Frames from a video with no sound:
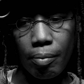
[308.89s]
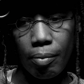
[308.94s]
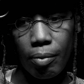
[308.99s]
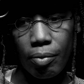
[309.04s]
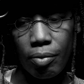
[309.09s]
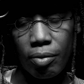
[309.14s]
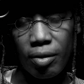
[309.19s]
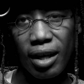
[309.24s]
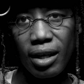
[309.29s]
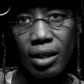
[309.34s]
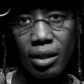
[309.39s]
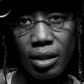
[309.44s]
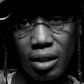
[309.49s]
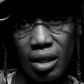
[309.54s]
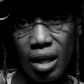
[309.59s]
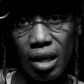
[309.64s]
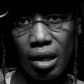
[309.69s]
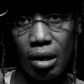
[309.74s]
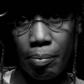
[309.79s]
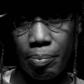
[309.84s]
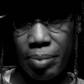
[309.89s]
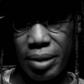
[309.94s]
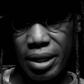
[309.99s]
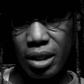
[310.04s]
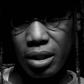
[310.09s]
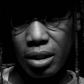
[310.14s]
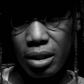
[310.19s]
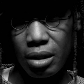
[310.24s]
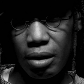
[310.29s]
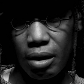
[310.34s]
they take a
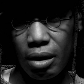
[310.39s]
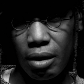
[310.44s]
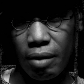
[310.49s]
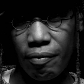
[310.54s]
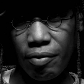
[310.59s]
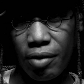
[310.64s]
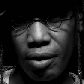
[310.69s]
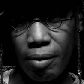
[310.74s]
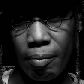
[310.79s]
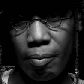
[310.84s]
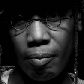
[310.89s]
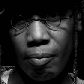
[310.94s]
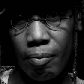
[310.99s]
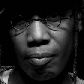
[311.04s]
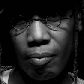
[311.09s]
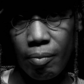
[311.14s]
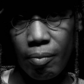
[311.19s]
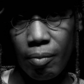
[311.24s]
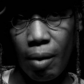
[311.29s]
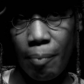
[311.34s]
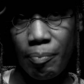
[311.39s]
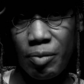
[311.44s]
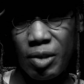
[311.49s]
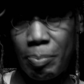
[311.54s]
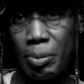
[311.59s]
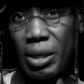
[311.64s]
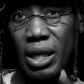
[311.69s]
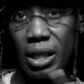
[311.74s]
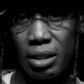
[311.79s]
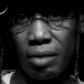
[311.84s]
piece
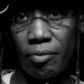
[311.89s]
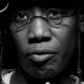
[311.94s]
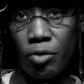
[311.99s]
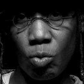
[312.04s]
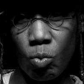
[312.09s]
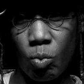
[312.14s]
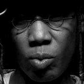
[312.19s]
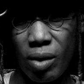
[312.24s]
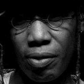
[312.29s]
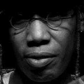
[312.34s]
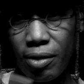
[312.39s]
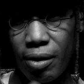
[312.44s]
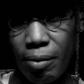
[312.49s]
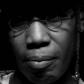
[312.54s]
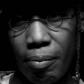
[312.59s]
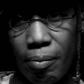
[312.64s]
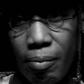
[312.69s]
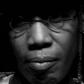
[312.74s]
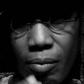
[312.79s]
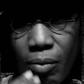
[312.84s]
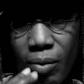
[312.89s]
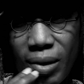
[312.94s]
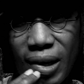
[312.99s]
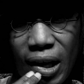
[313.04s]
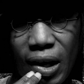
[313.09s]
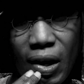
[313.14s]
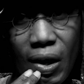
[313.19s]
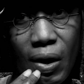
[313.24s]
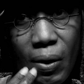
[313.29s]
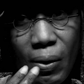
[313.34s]
of you with them when
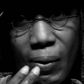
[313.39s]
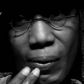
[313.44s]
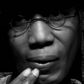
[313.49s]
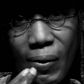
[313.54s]
they go.